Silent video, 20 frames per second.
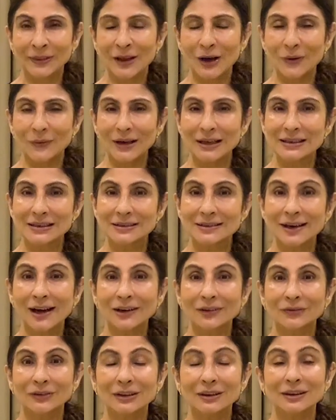Now I
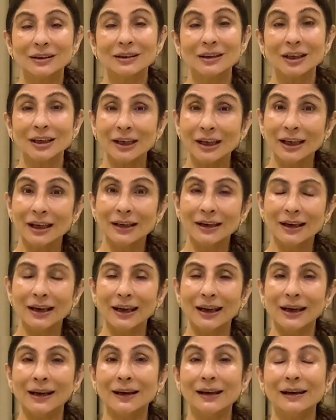start with 3
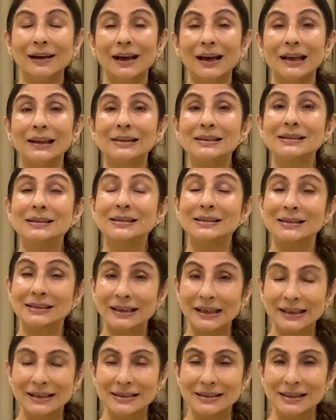inhale and
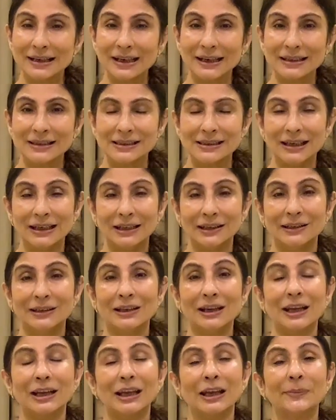6 exhale,
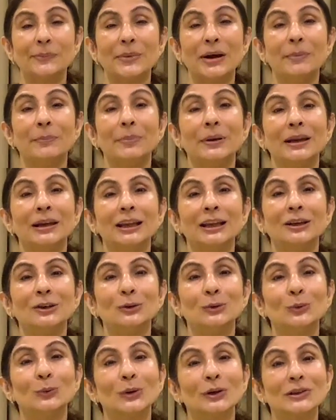taking my
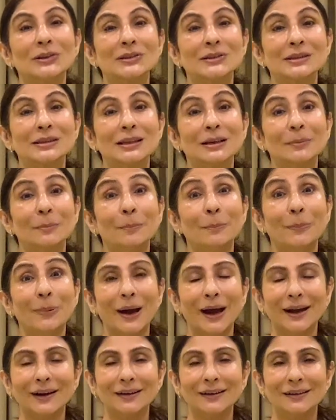belly towards the
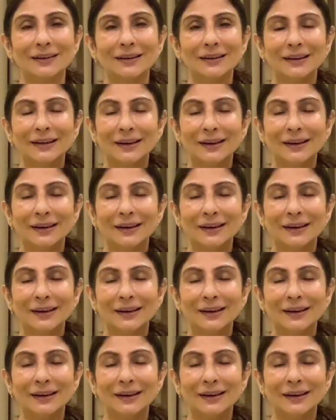back.